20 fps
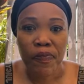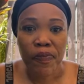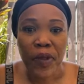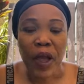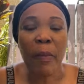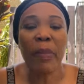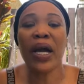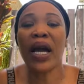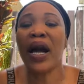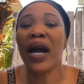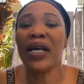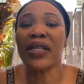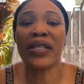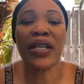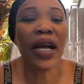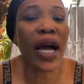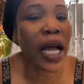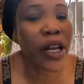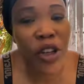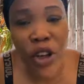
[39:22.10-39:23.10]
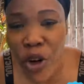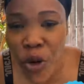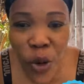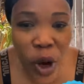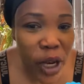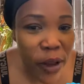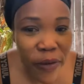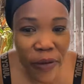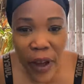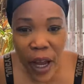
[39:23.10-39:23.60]
Because God no
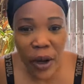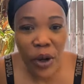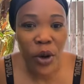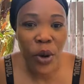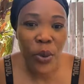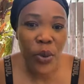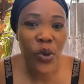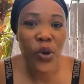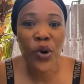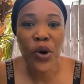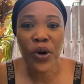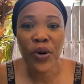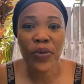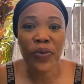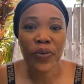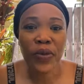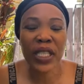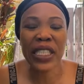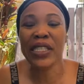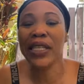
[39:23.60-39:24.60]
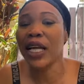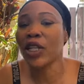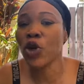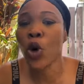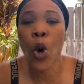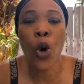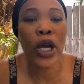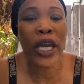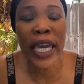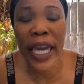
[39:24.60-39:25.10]
relevant no more. It's not
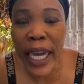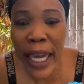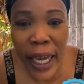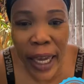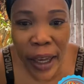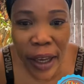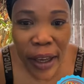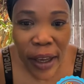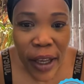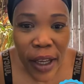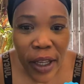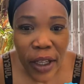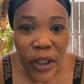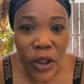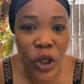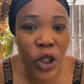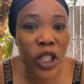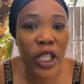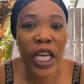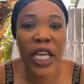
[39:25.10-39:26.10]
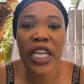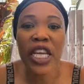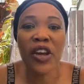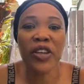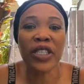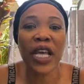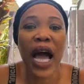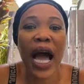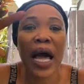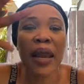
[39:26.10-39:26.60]
okay to say there's
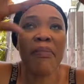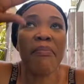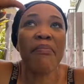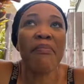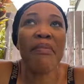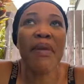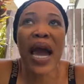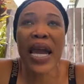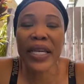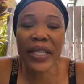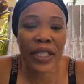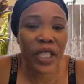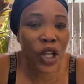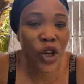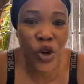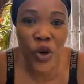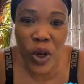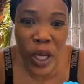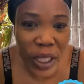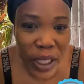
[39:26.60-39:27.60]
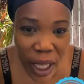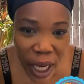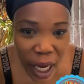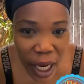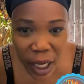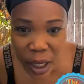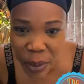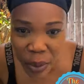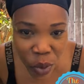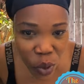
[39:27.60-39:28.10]
an almighty creator
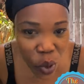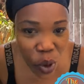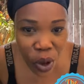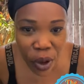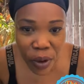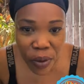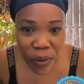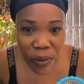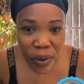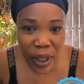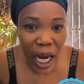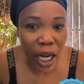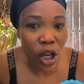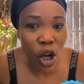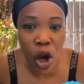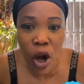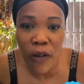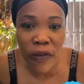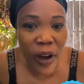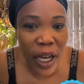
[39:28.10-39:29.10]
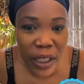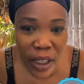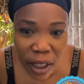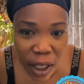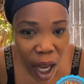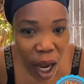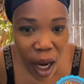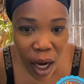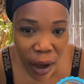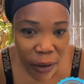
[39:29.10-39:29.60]
anymore that governs
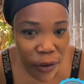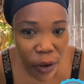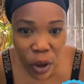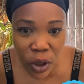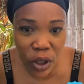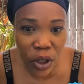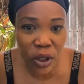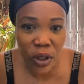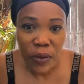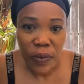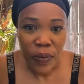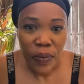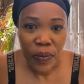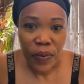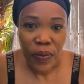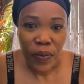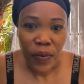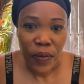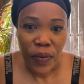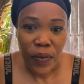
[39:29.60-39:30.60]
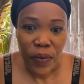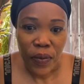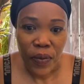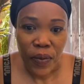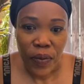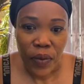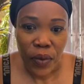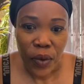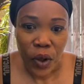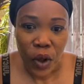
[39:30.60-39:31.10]
all of us.
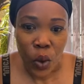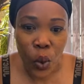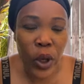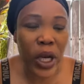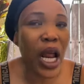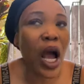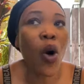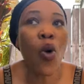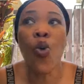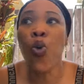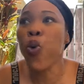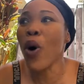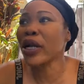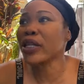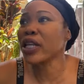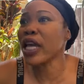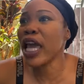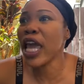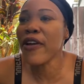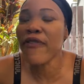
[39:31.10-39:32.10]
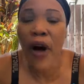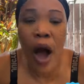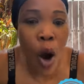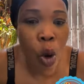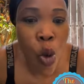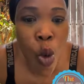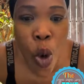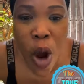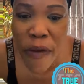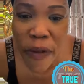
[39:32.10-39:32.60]
Whether whatever,
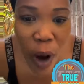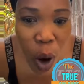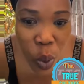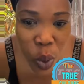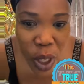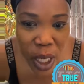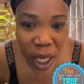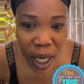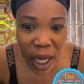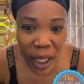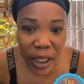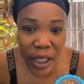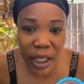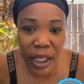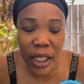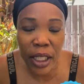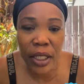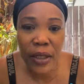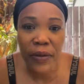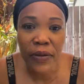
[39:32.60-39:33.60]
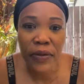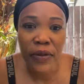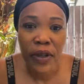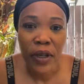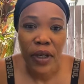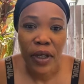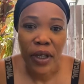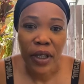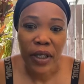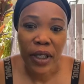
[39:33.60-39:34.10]
whoever we conceive
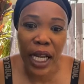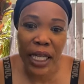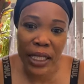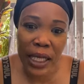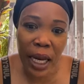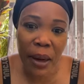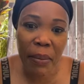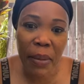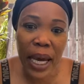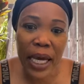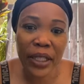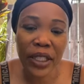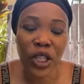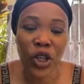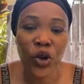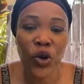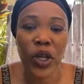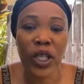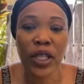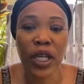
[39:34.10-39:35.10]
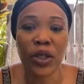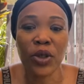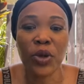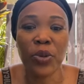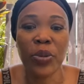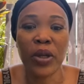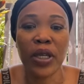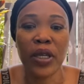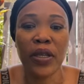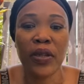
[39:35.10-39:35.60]
that almighty creator to
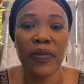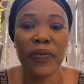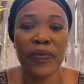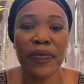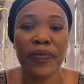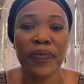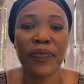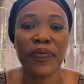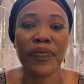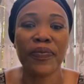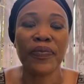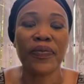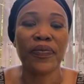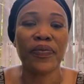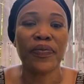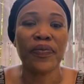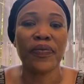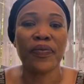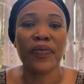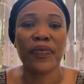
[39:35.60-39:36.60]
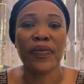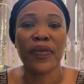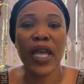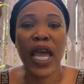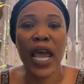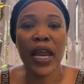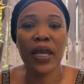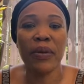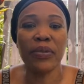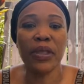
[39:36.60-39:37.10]
be. There
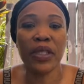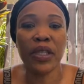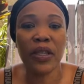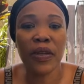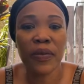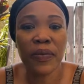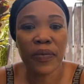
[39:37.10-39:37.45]
them see?